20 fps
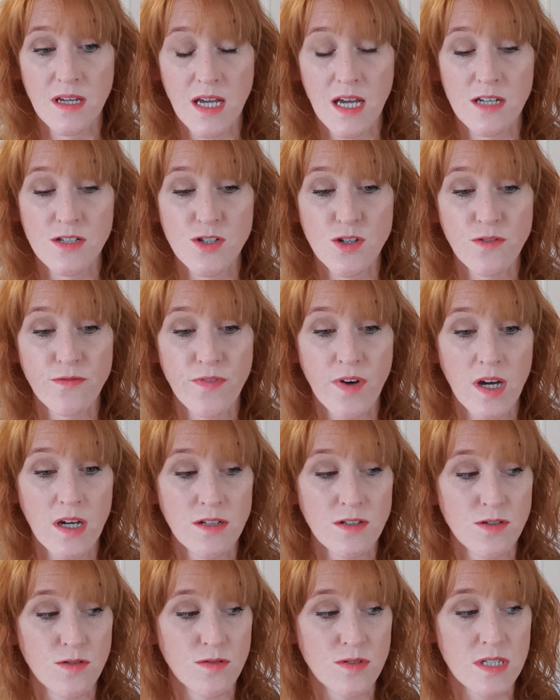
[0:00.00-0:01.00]
and you
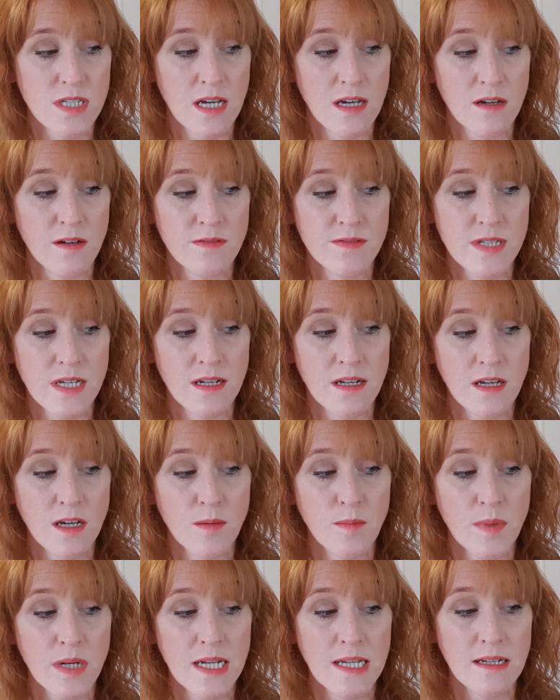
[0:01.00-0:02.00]
find yourselves in a
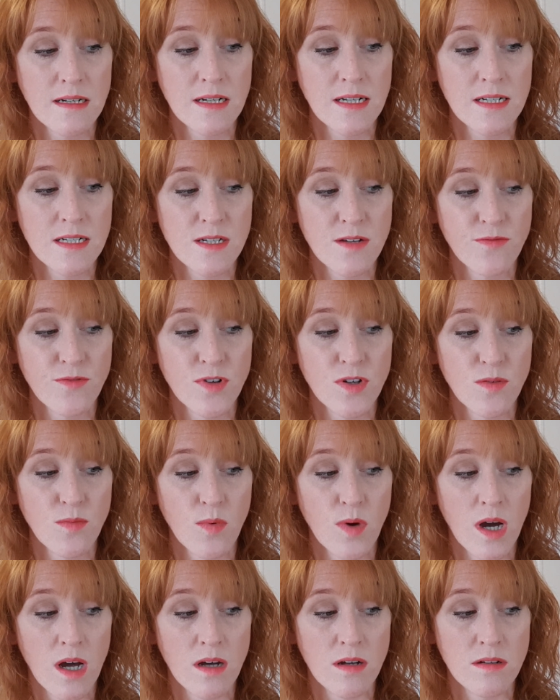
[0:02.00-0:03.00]
completely different
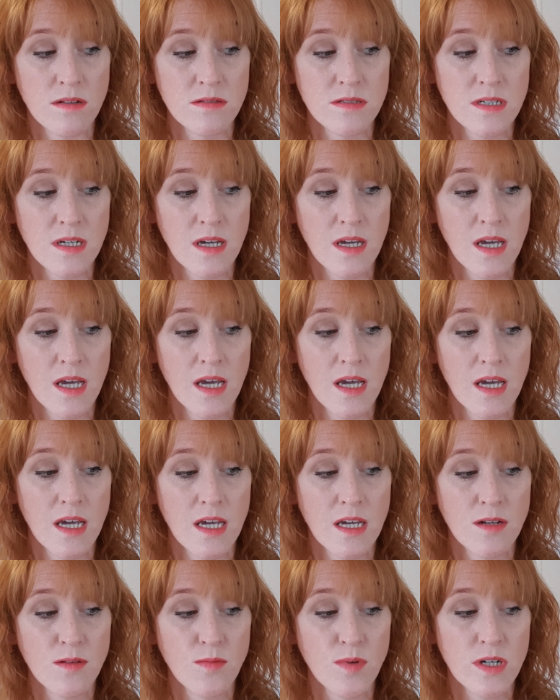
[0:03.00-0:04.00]
world
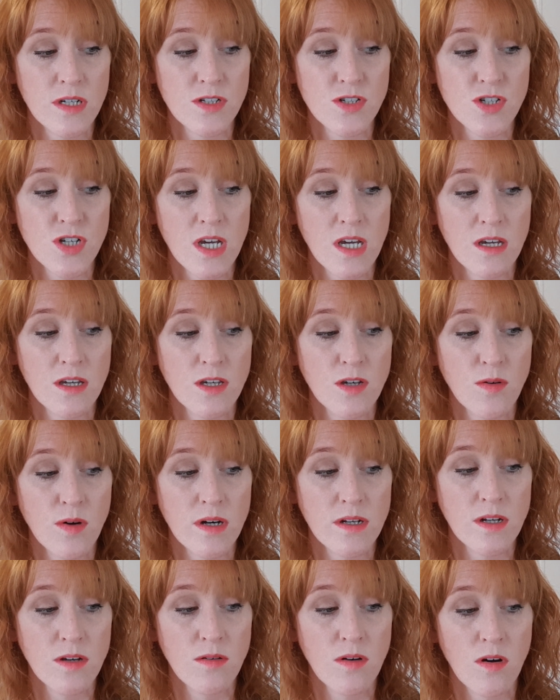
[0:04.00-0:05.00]
in which you are
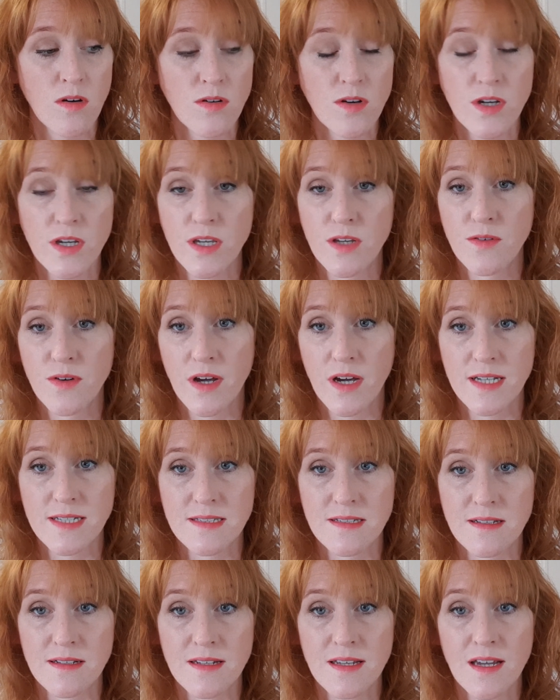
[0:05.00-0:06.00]
no longer
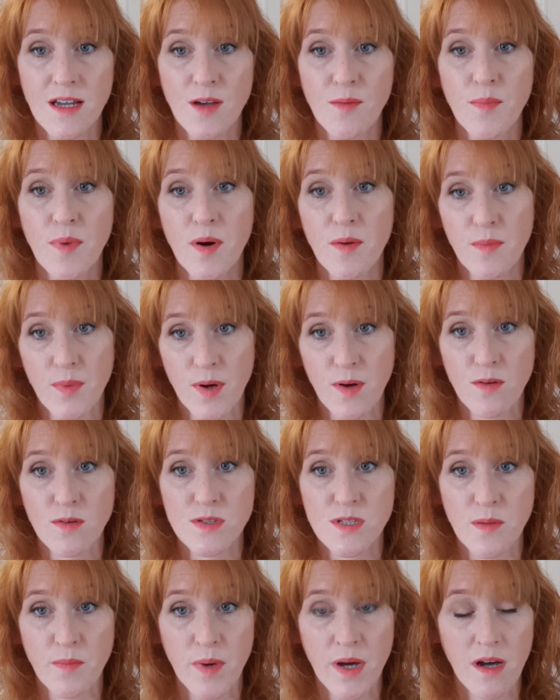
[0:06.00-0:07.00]
united but
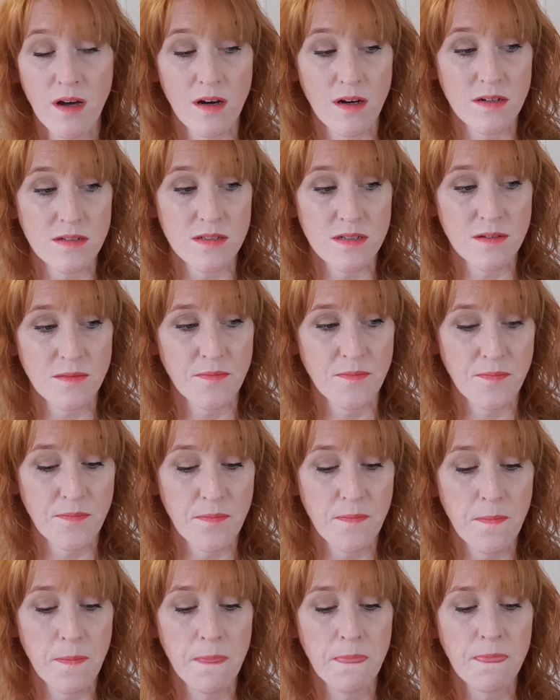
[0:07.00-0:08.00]
poles apart.
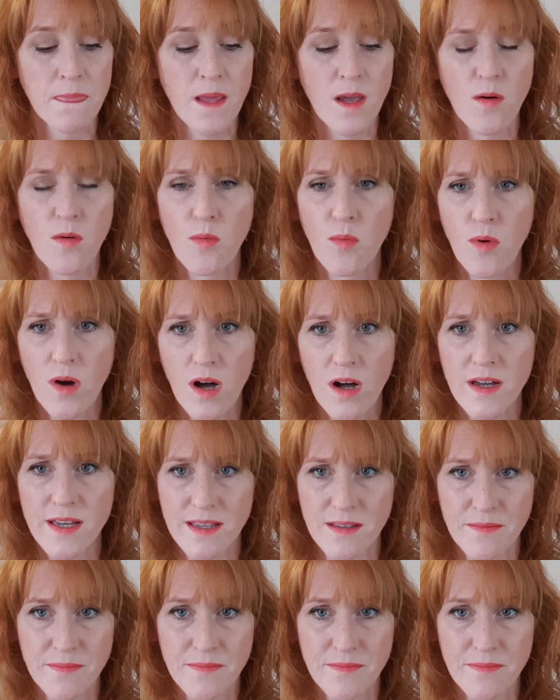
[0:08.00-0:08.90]
Why?